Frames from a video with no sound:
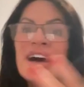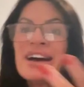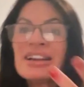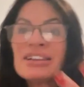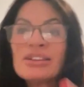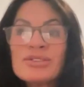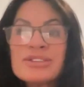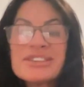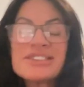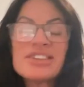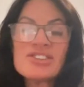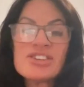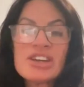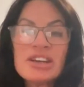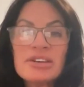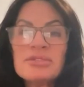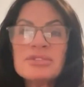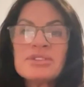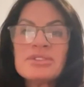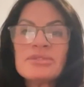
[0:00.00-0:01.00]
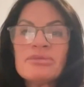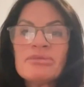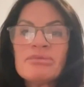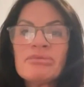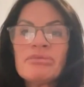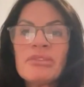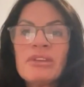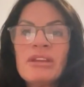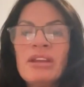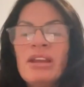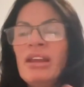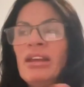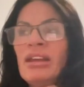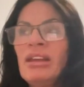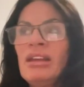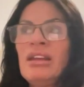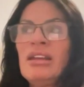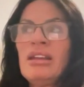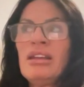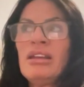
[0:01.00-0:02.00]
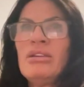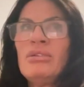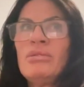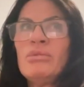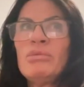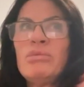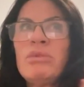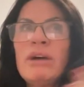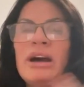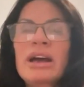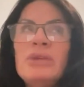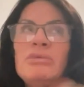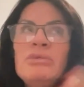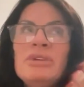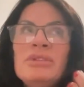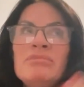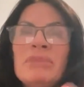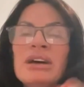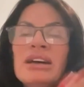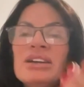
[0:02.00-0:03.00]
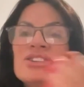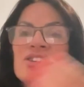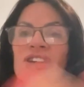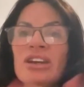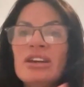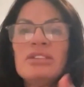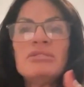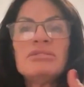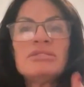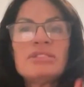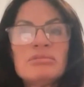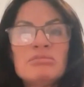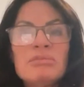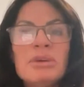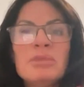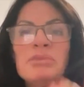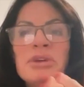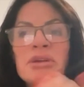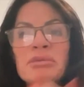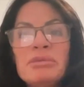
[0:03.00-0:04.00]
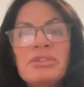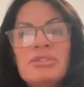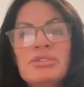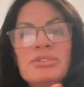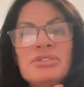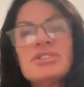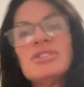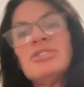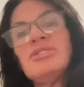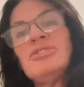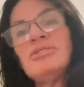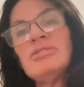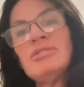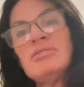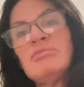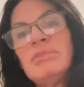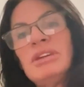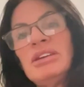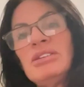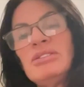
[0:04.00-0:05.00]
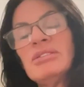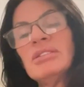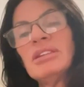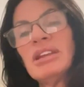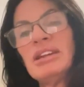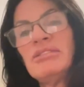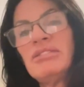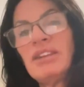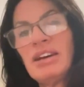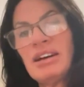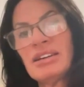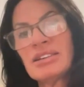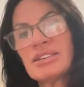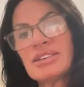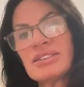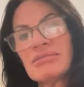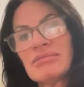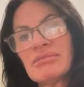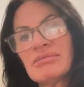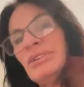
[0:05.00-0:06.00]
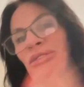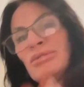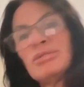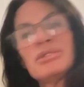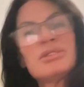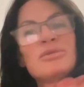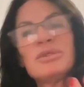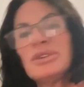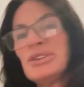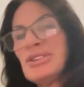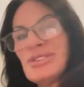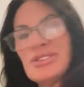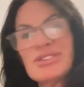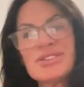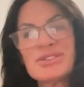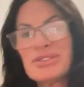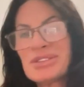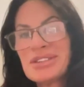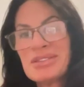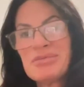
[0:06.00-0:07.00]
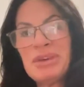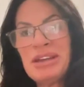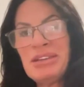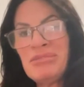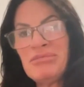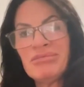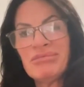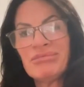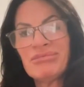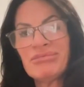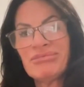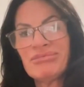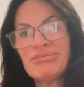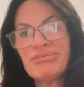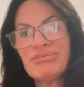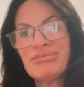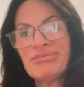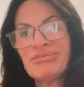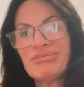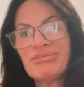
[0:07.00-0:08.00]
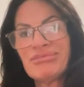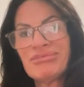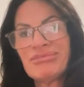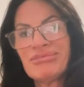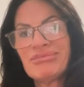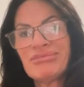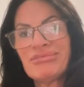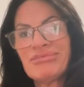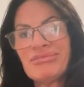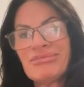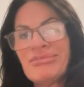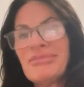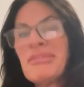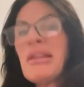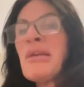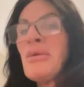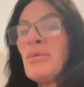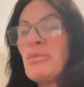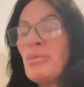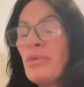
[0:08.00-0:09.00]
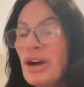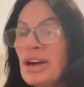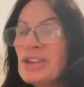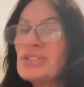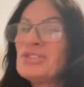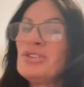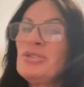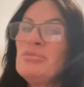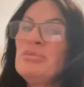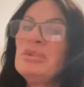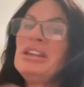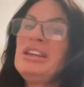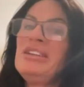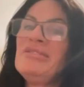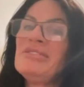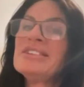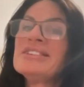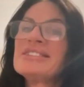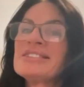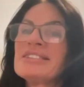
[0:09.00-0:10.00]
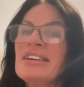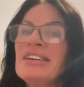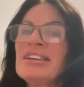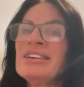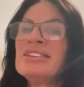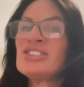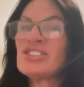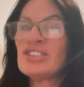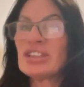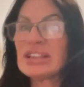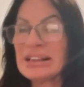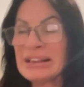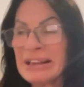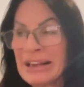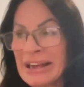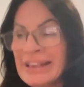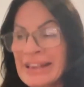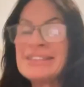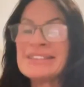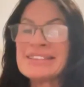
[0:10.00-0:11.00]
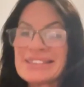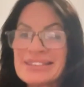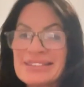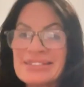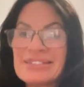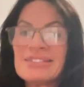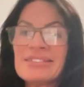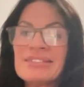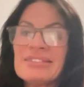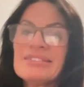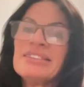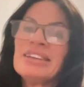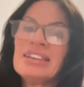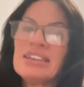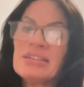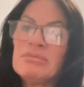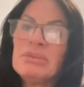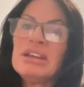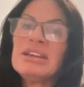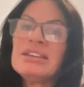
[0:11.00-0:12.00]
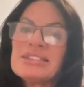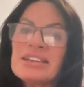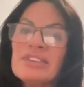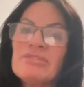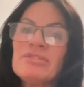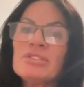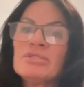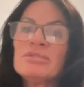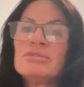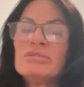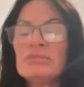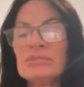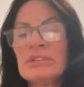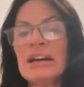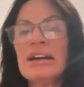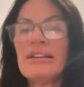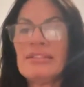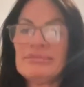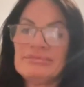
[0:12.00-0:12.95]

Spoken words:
I had lost a child. Yeah. Why would my child or mum come through to you and make your life hard when all they want to do is talk to me? Yeah. What I do believe is it's your clients that can make it difficult.